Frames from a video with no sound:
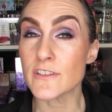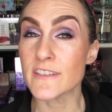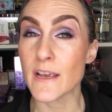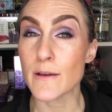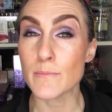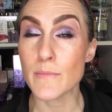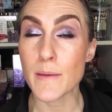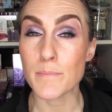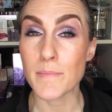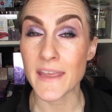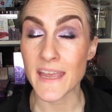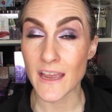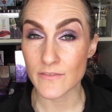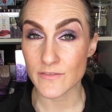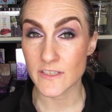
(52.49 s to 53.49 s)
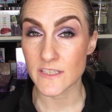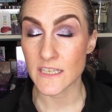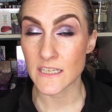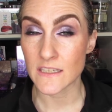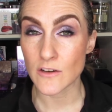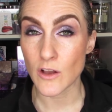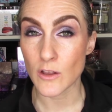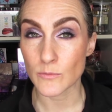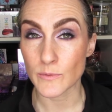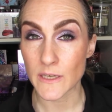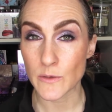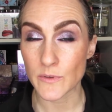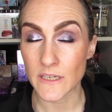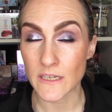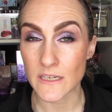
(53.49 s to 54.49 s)
some may have seen already
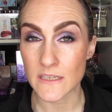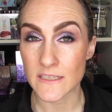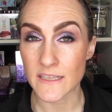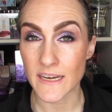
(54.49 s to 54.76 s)
what it is